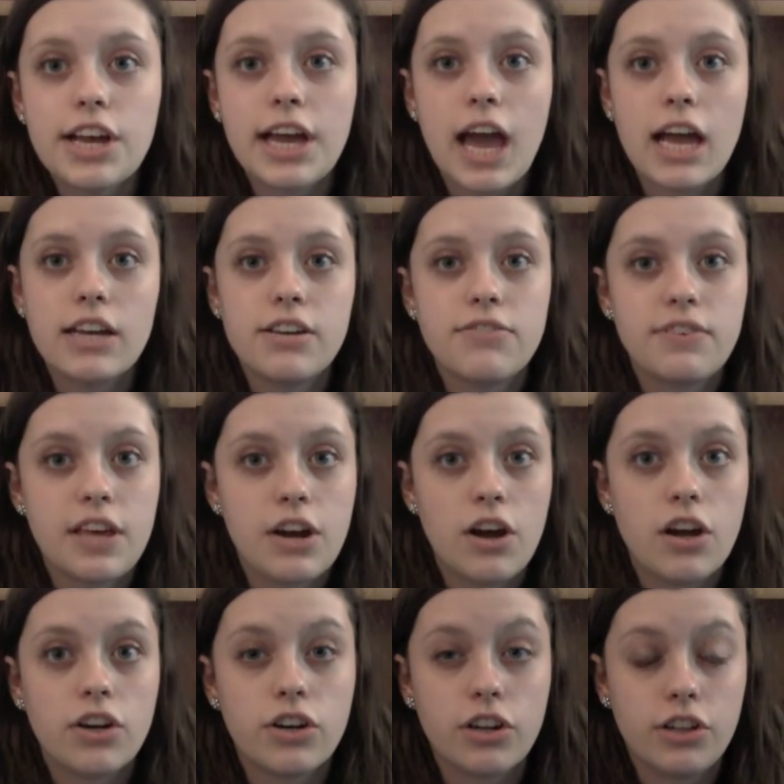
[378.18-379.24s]
I kind of hit
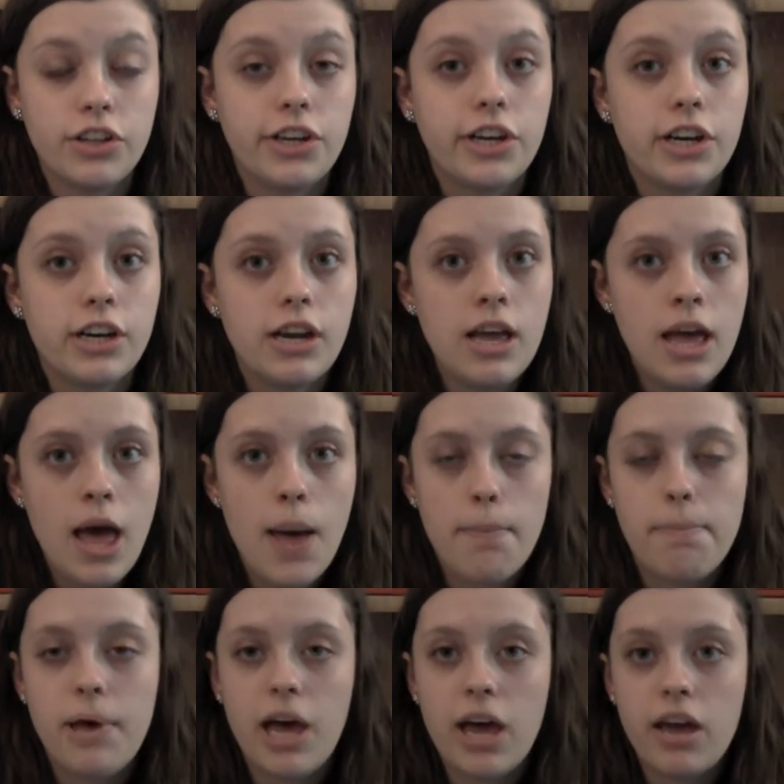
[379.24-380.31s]
on earlier,
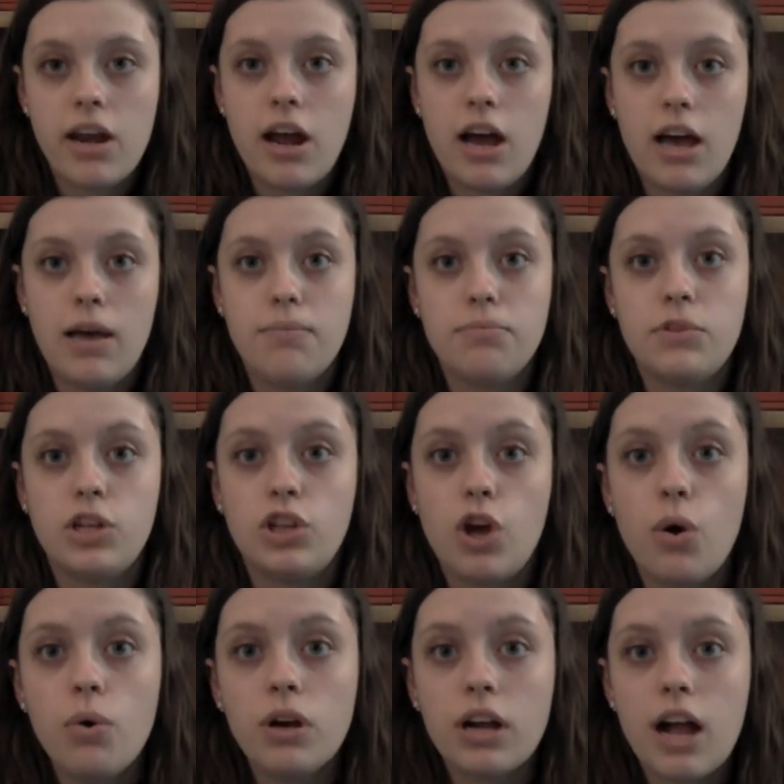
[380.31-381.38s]
but the
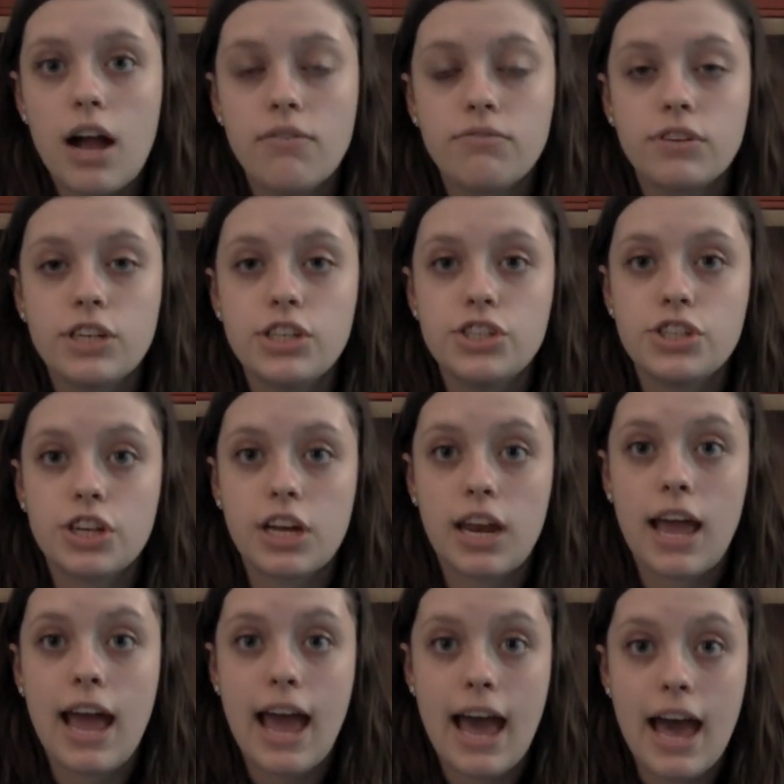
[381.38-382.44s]
lower coverage you're going
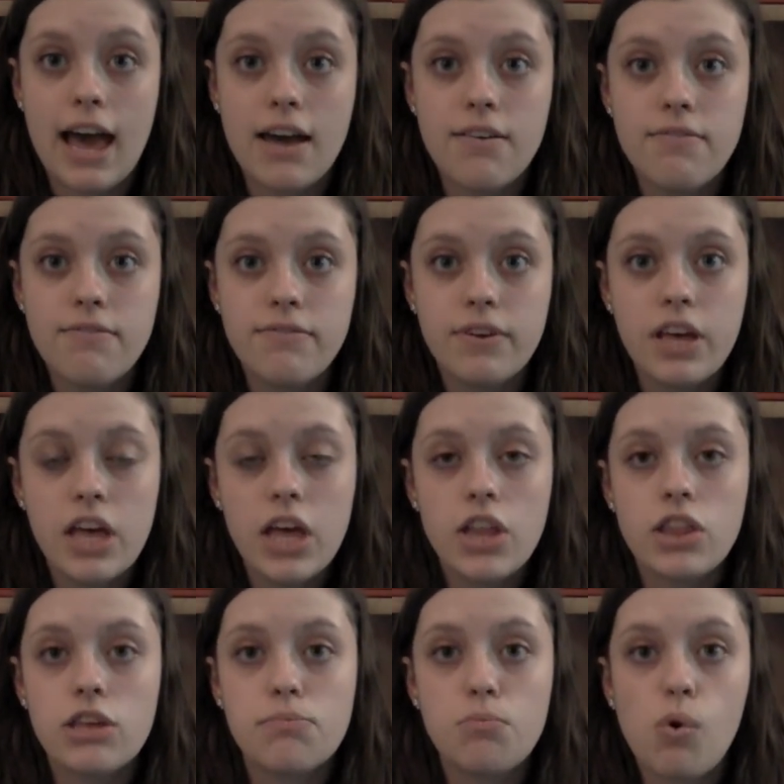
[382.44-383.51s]
to have,
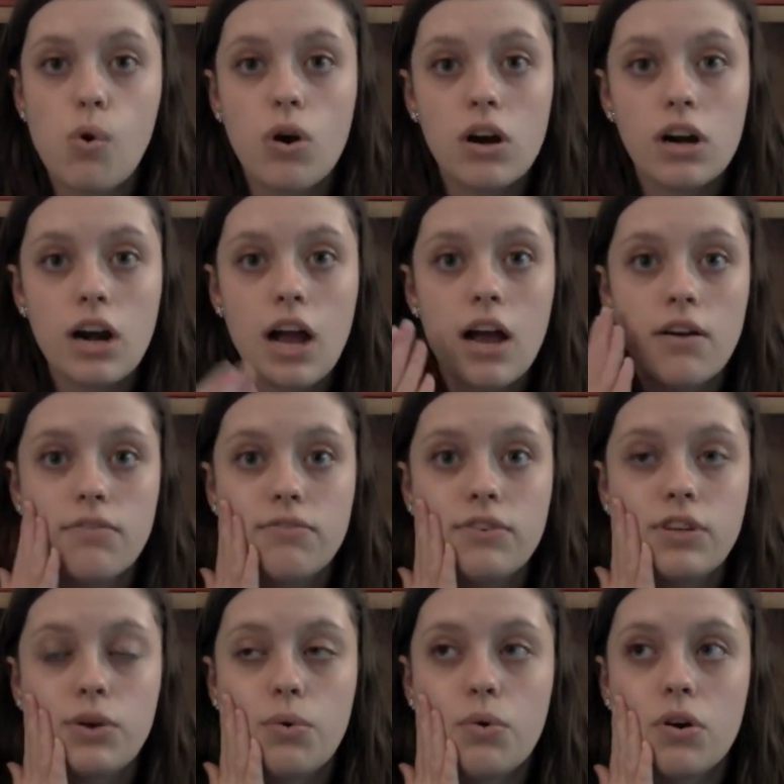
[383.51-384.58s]
the more of
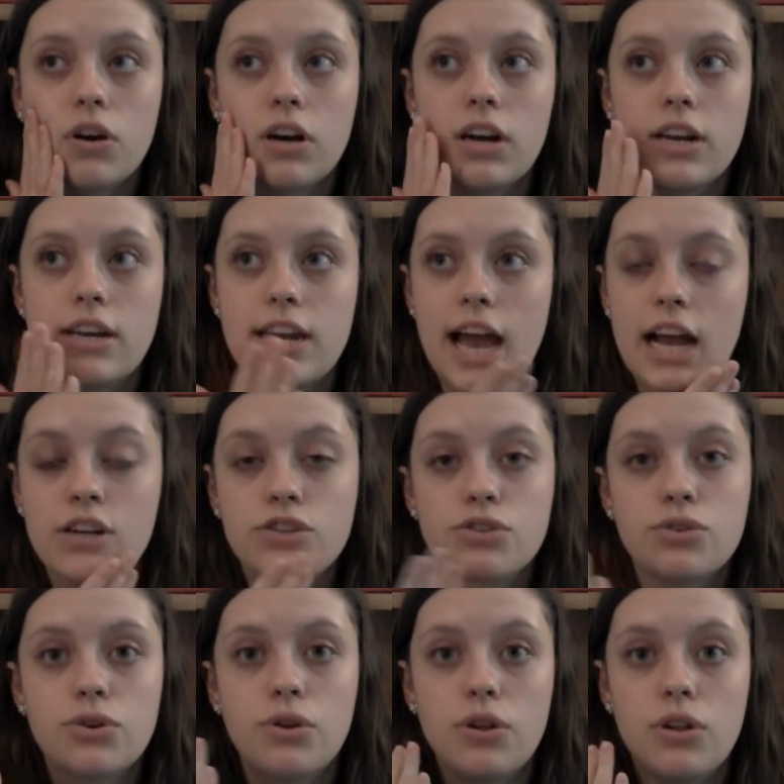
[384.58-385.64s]
your
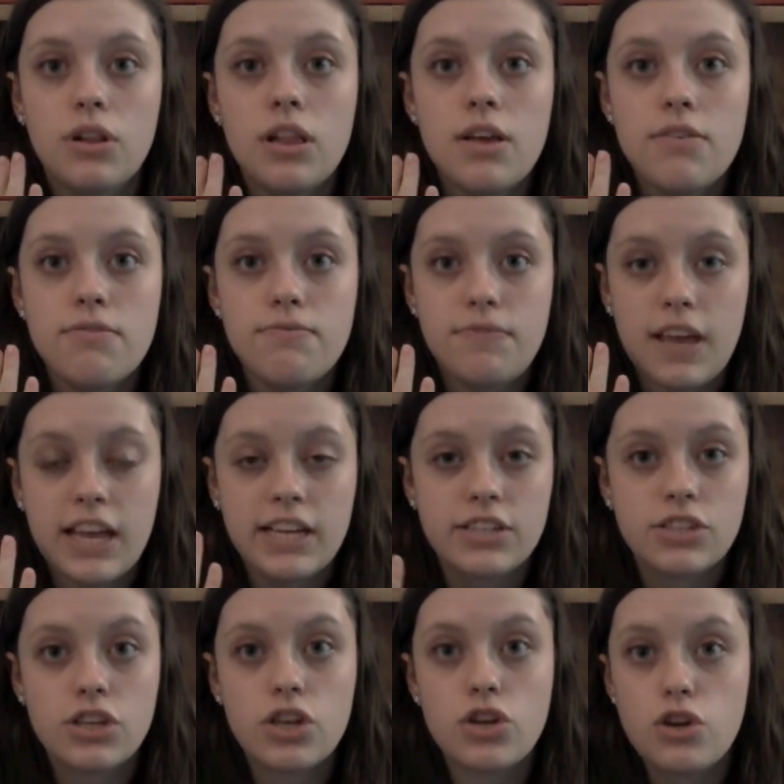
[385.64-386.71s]
natural
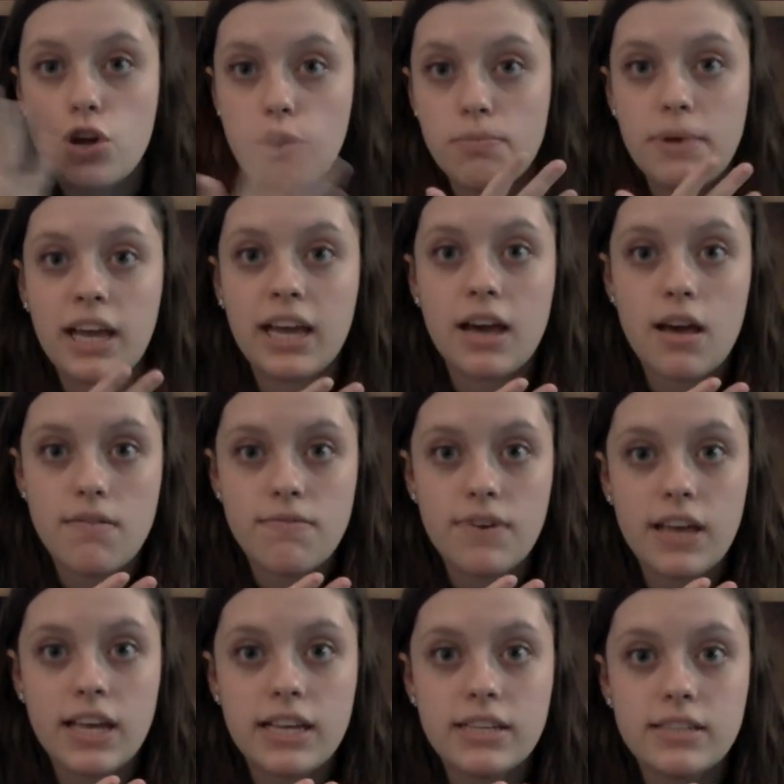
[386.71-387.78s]
face, no makeup
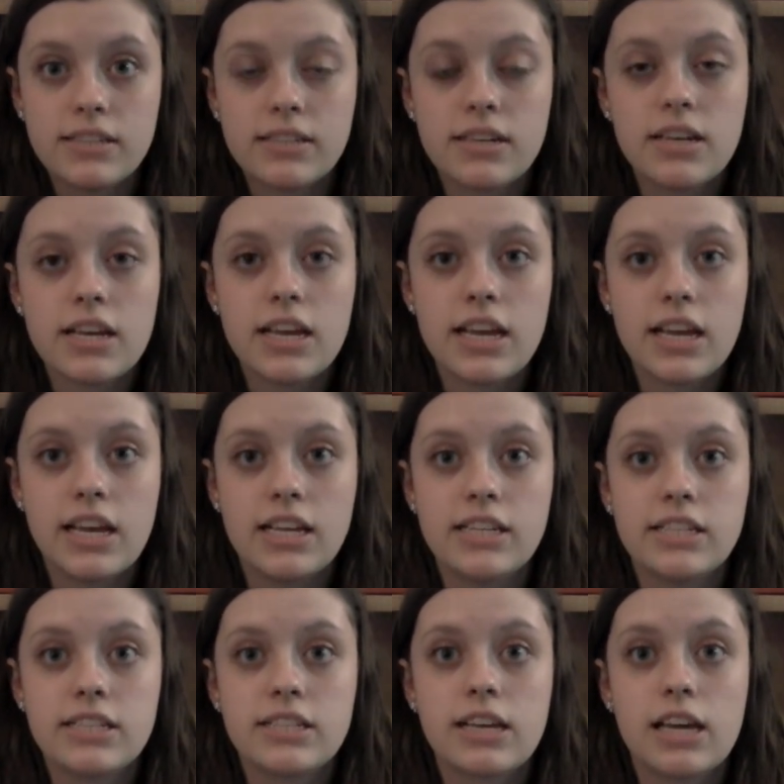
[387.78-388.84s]
face
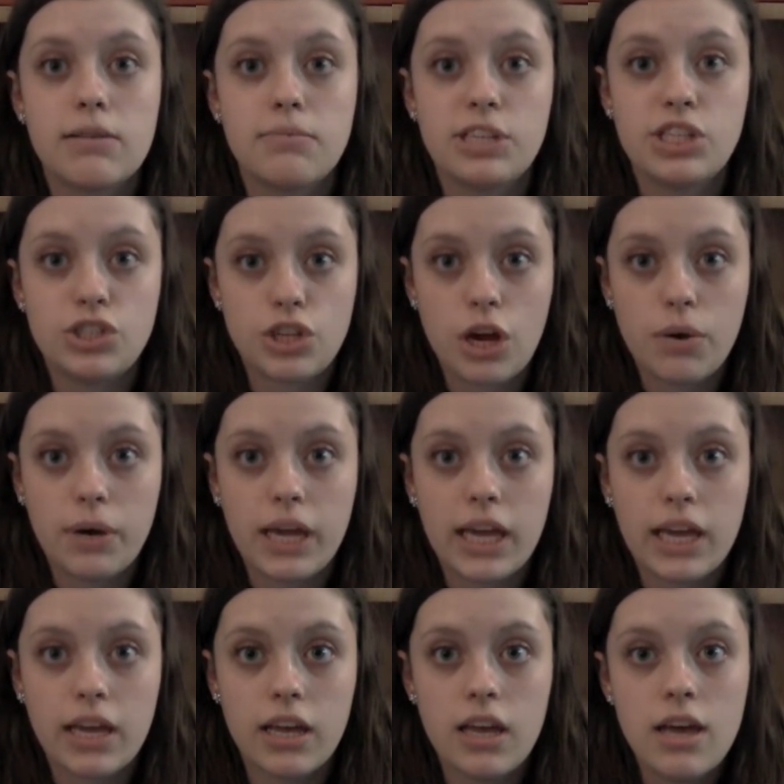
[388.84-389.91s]
is going to be showing.